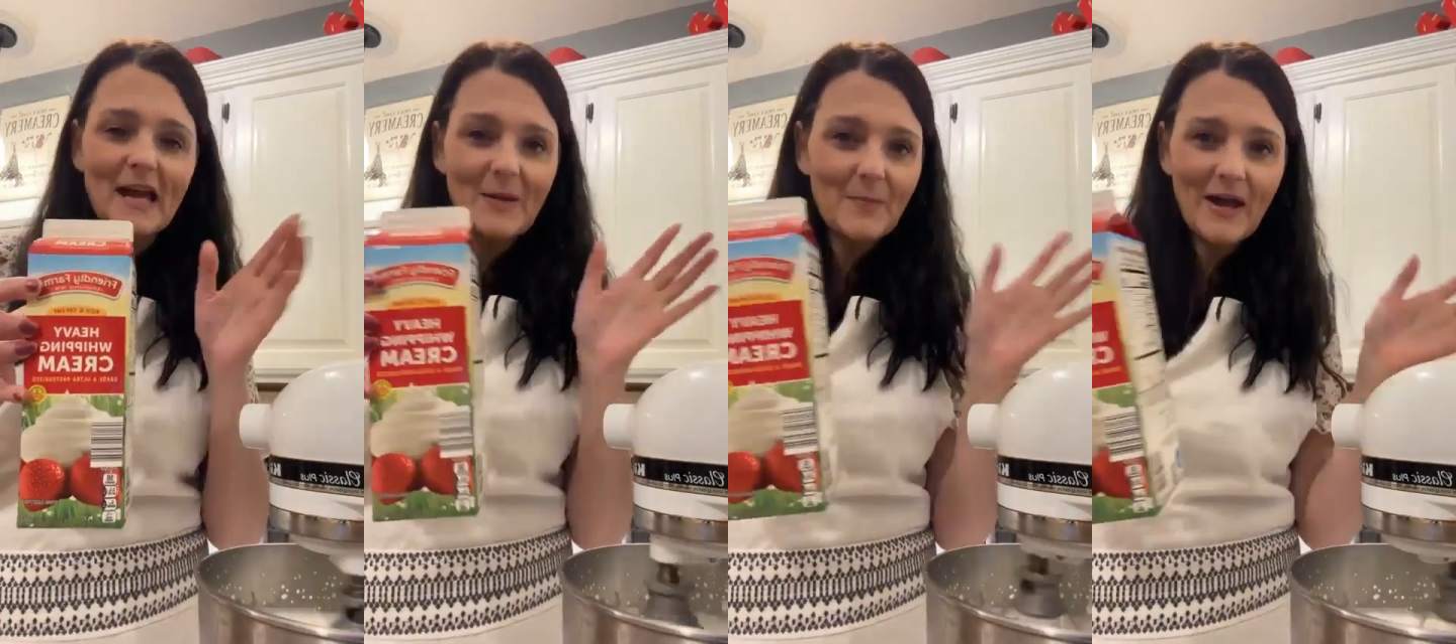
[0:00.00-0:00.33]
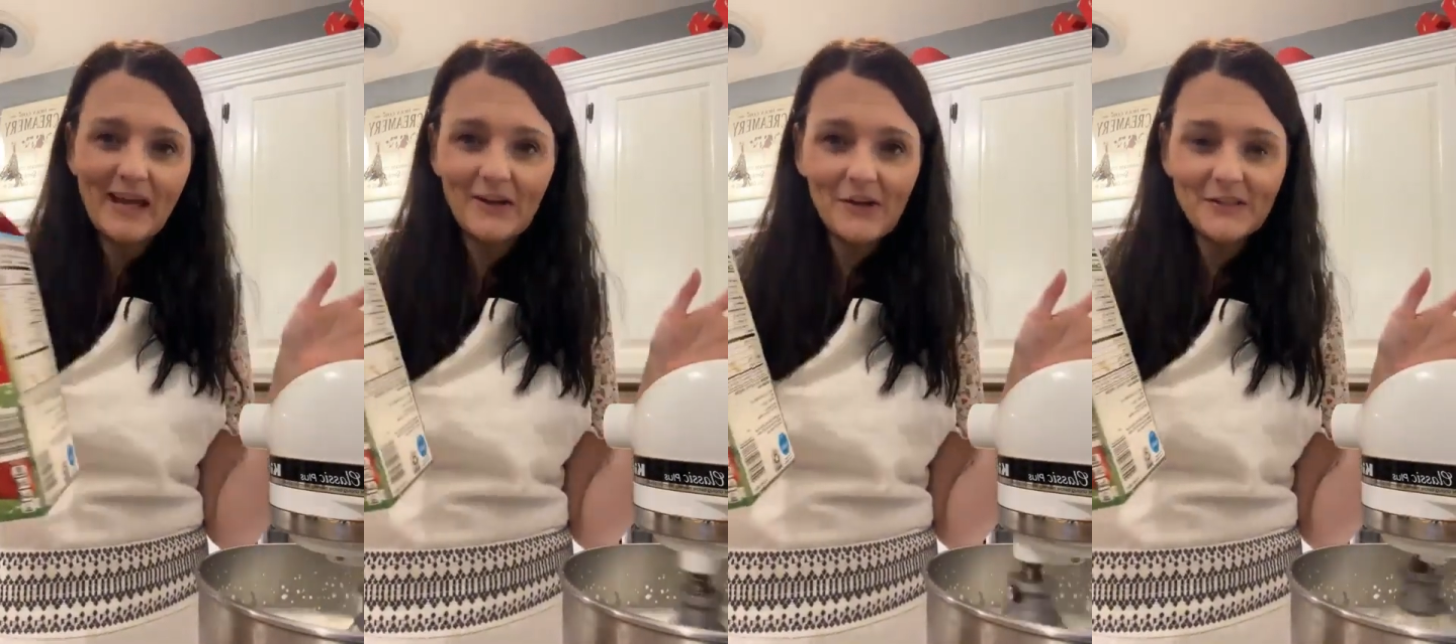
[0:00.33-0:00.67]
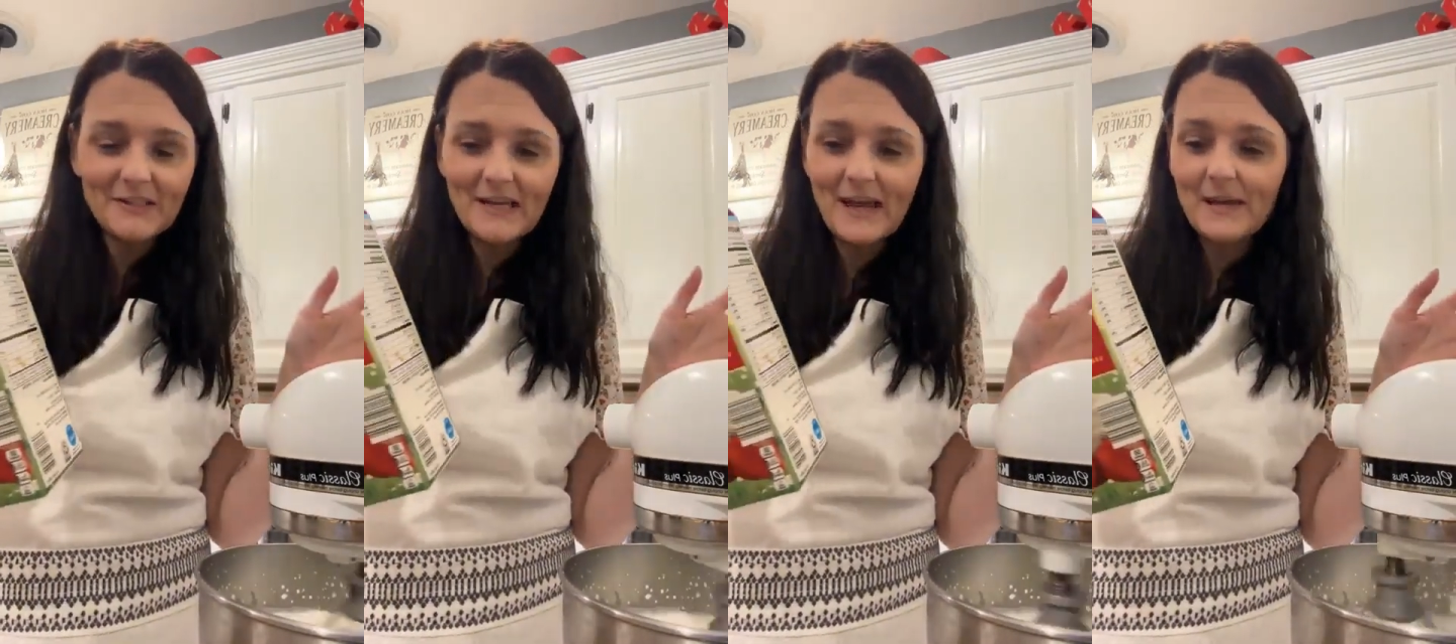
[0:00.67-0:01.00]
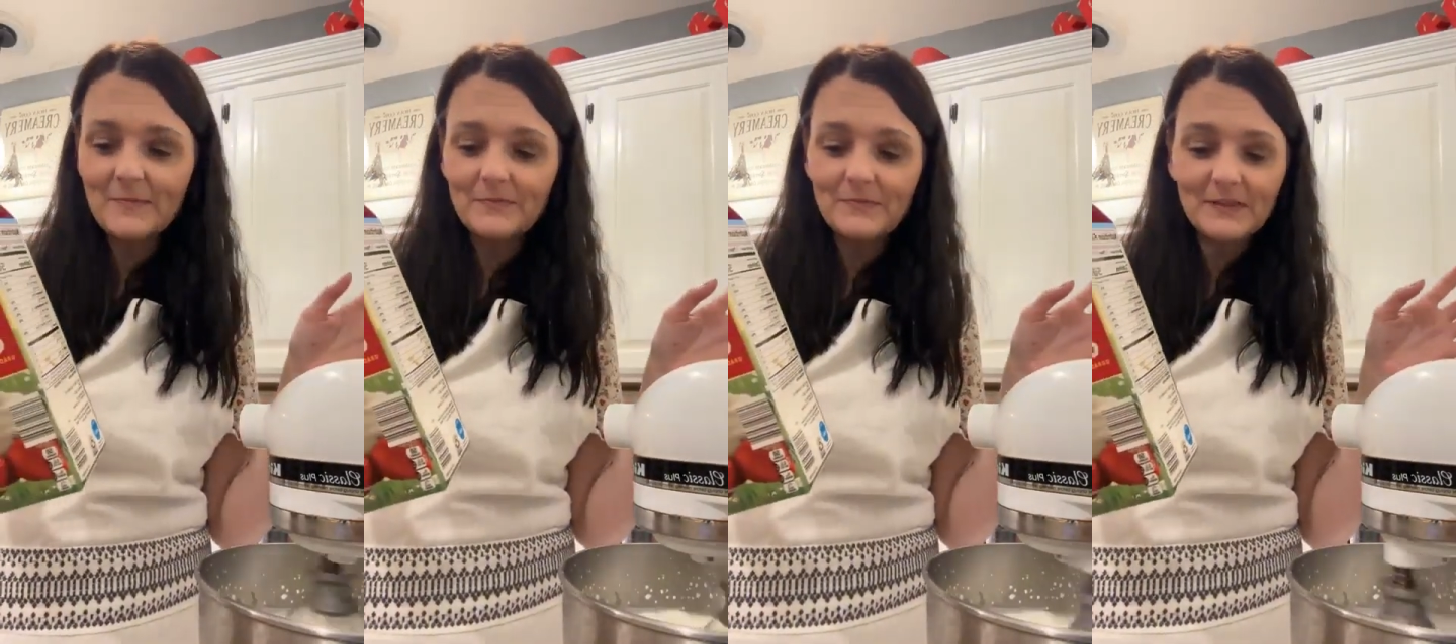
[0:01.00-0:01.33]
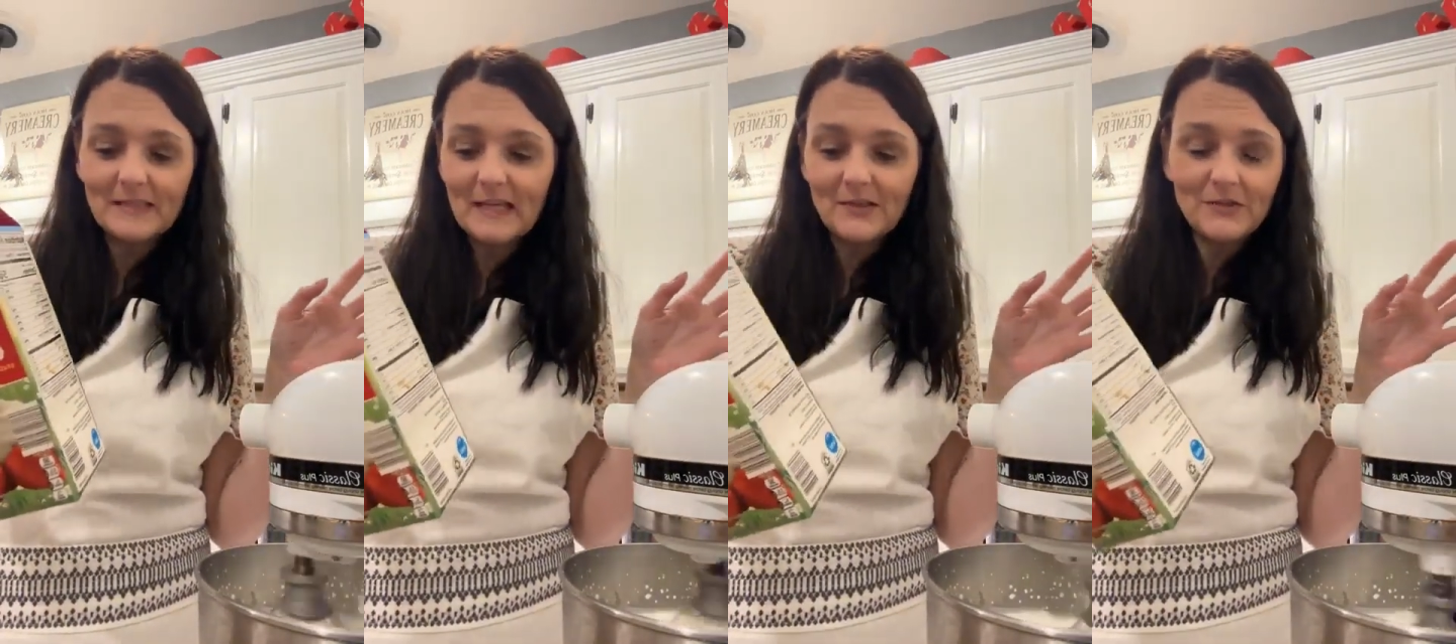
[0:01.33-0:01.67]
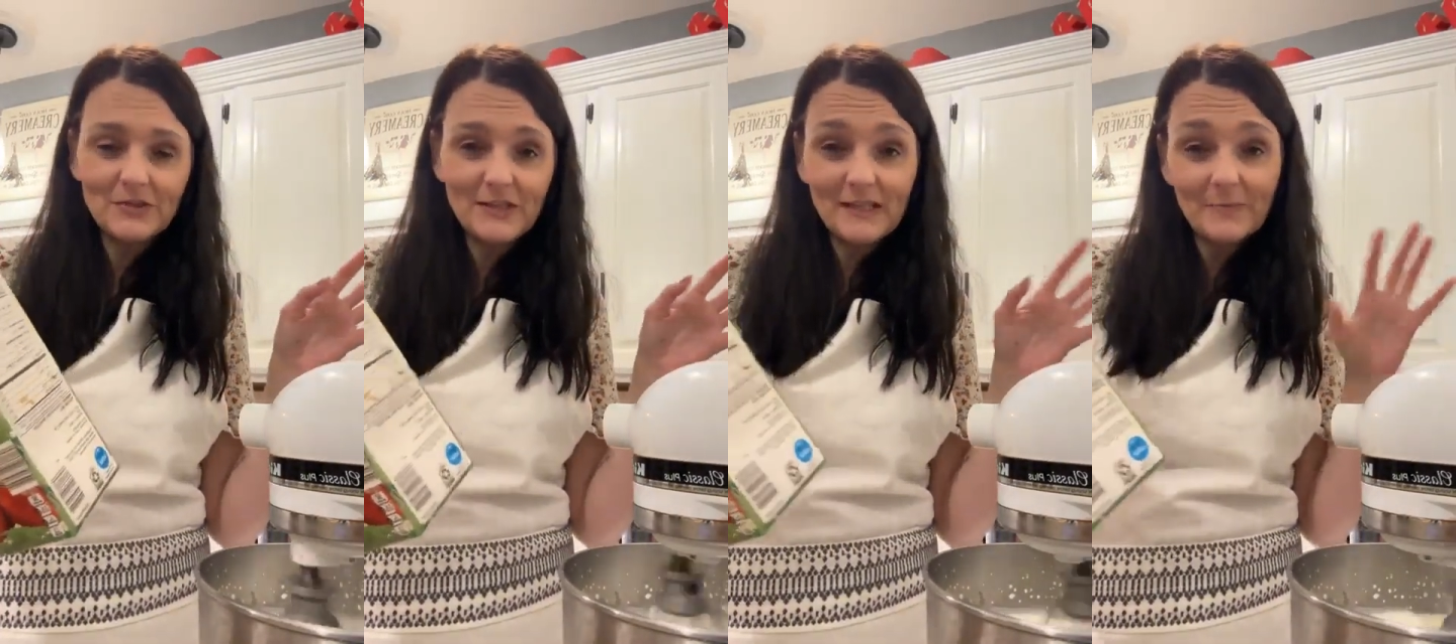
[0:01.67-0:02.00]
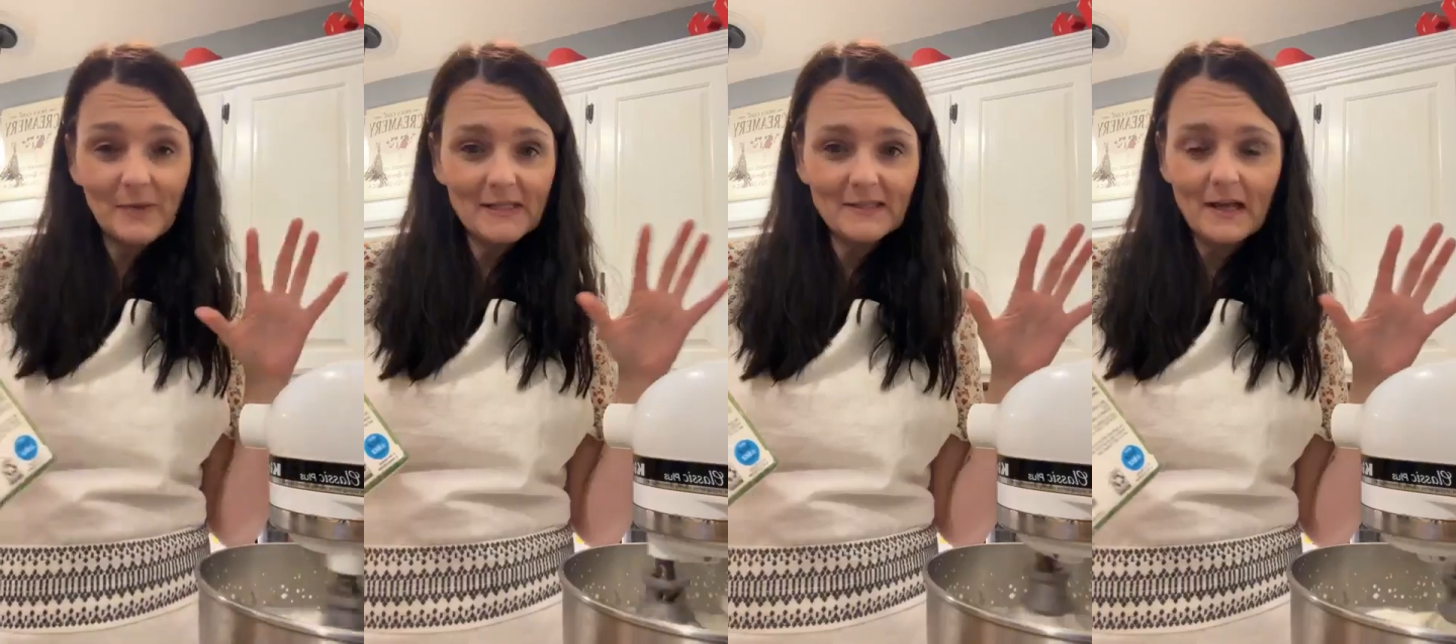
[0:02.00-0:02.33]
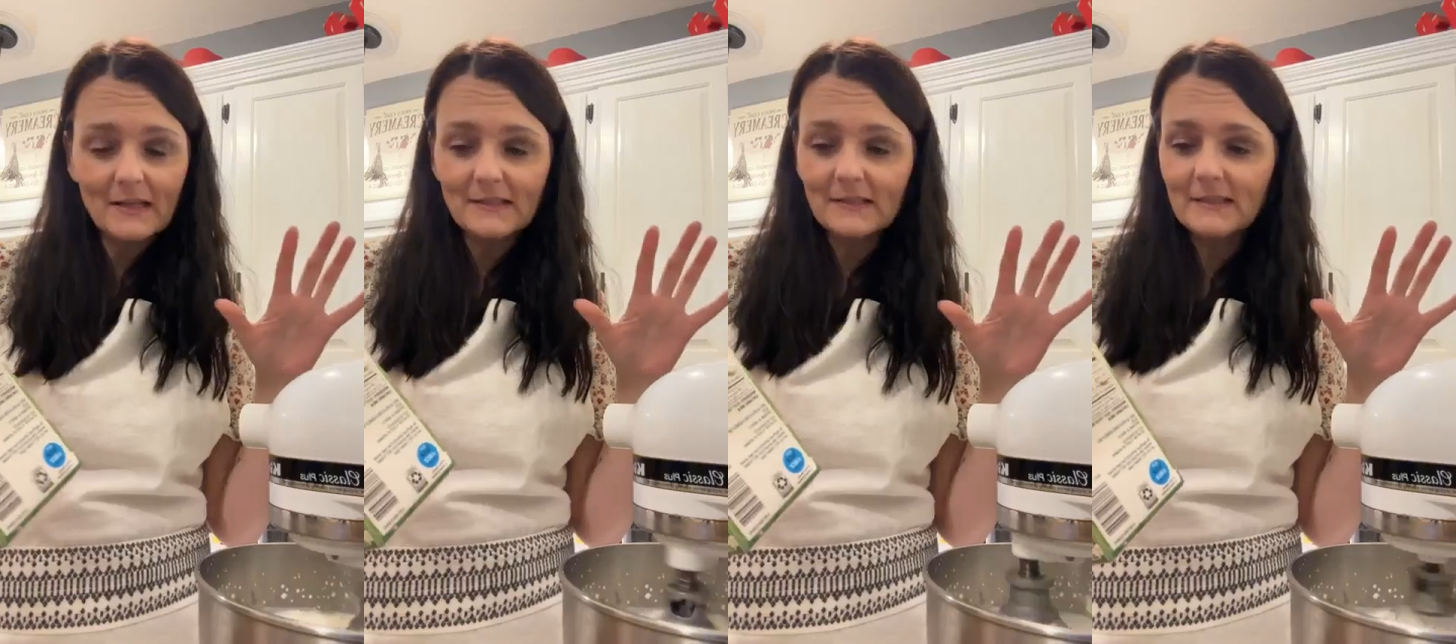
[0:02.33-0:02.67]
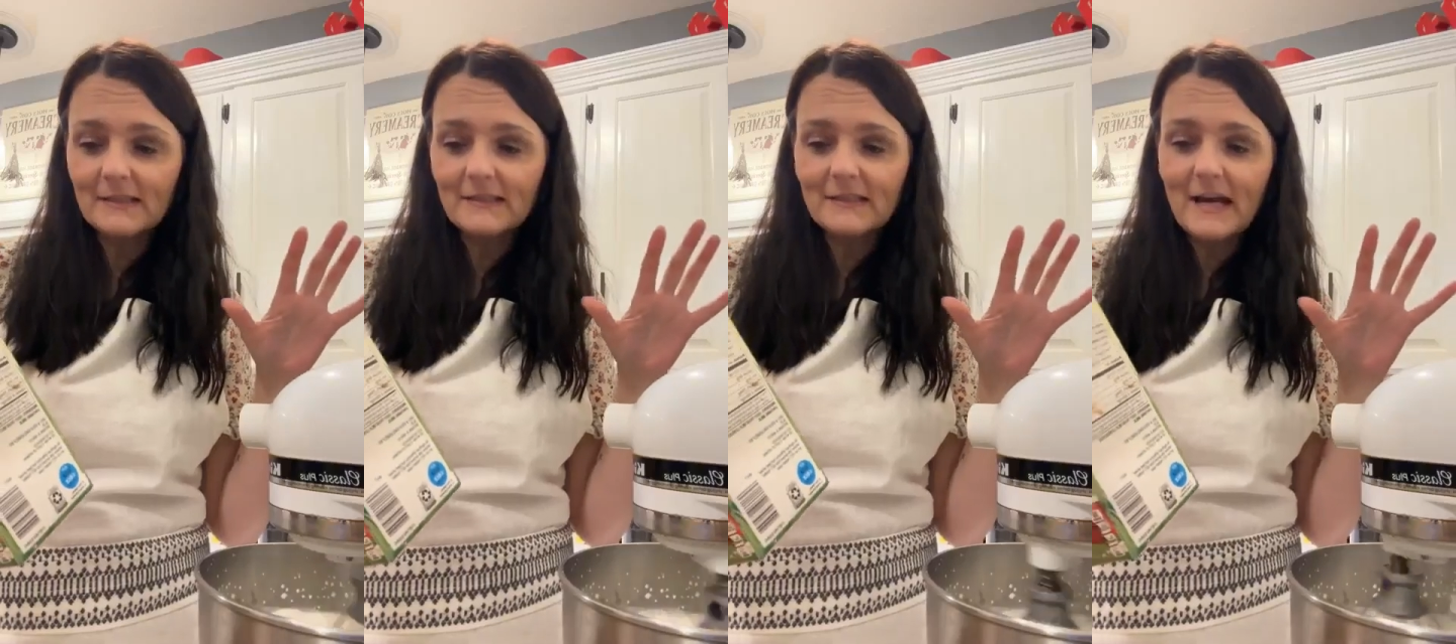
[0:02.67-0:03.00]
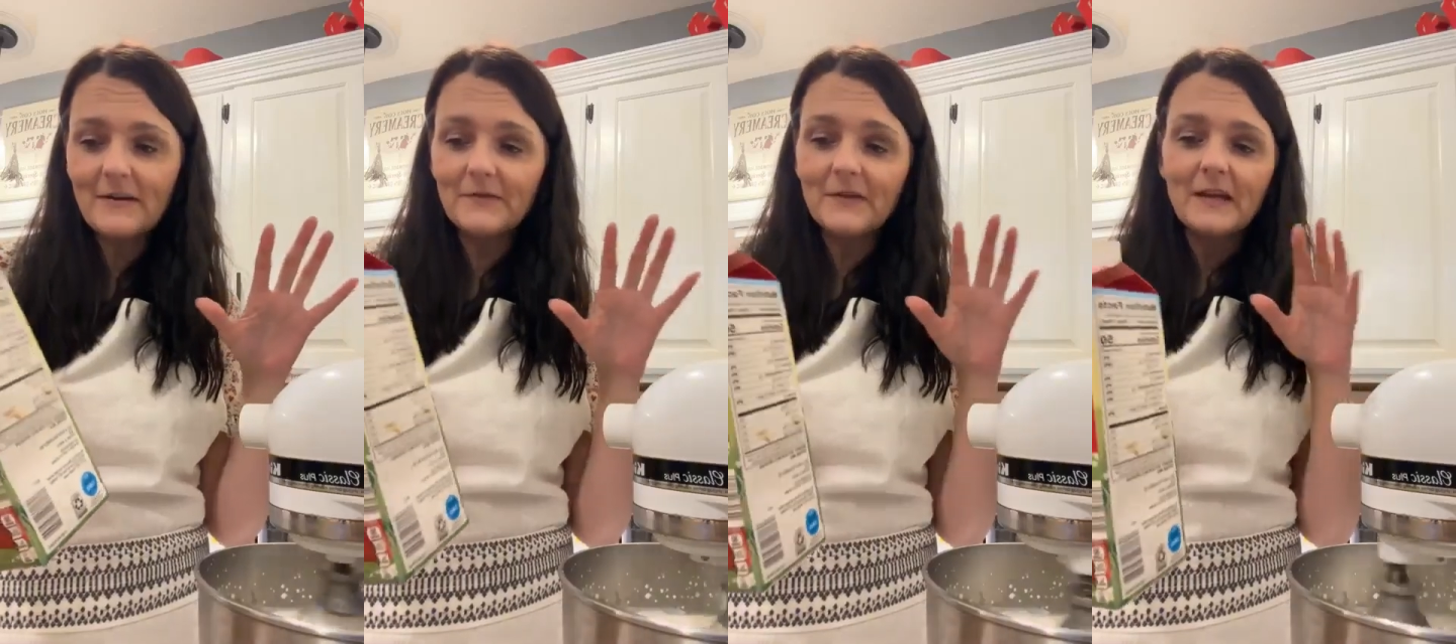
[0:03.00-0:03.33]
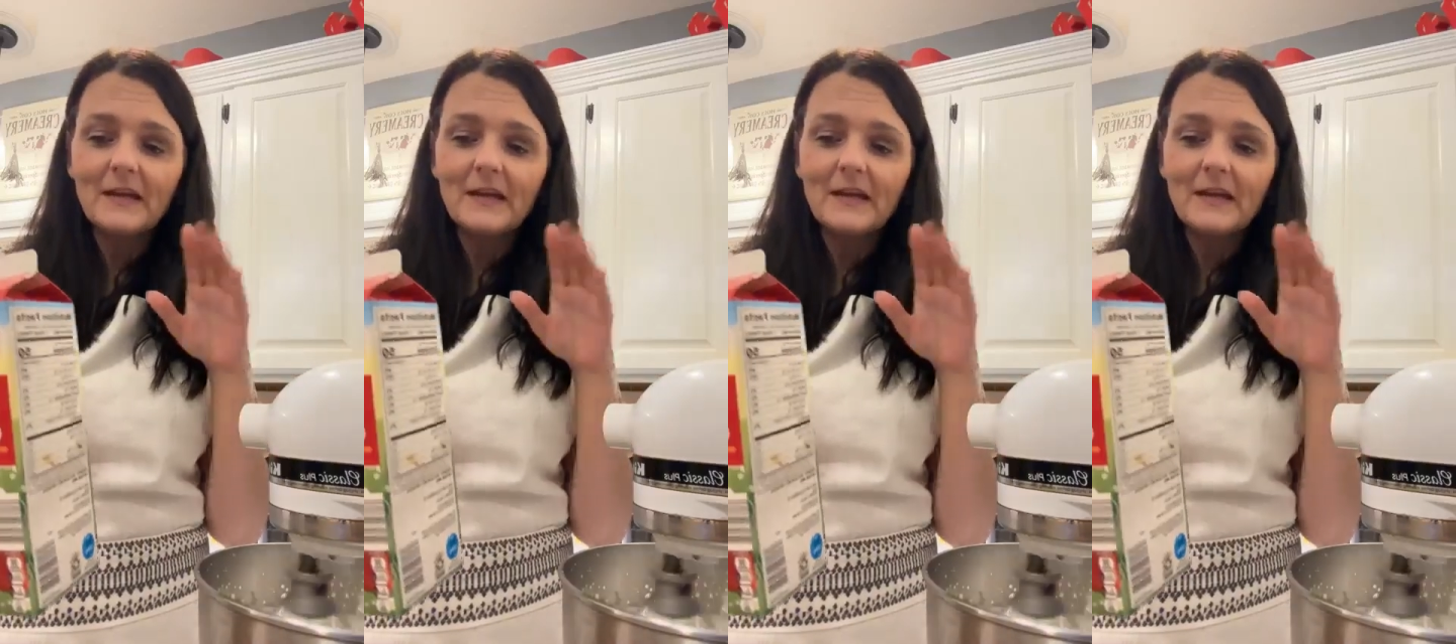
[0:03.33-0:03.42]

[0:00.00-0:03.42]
I buy it all the time, but I use it in my sauces and stuff.